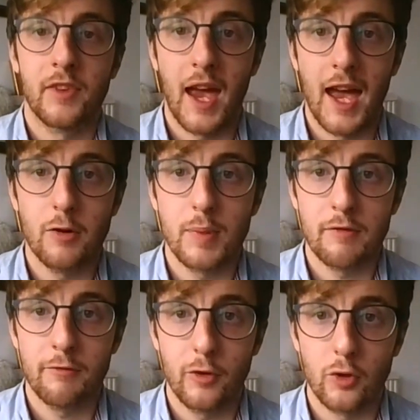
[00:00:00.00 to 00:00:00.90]
to help
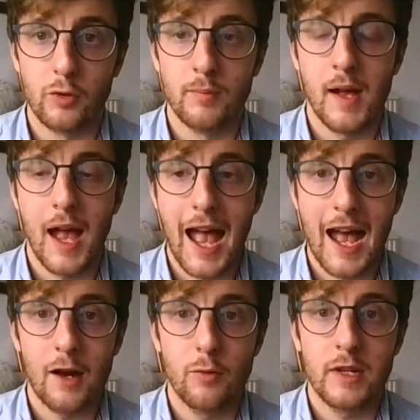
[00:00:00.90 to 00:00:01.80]
inform
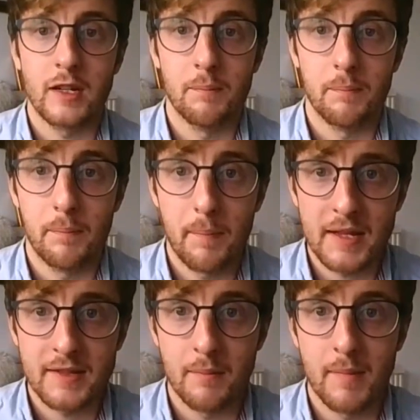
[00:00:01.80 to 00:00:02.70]
how we can
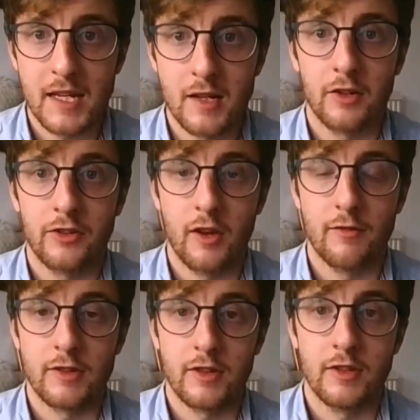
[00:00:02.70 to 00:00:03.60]
better make our
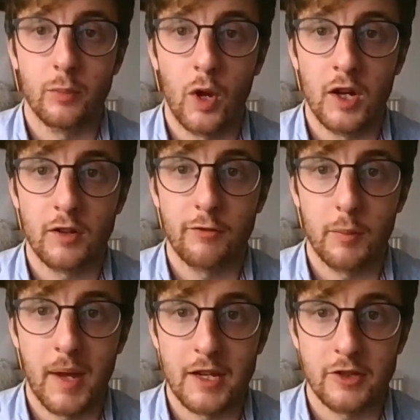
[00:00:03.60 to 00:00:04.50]
services work
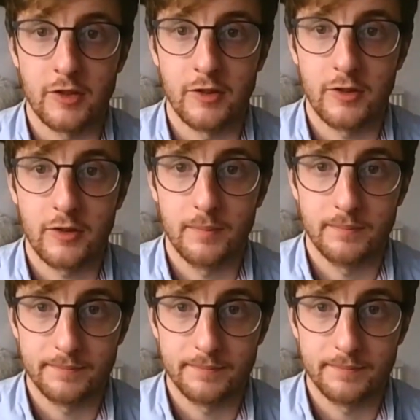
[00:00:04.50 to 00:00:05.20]
for patients.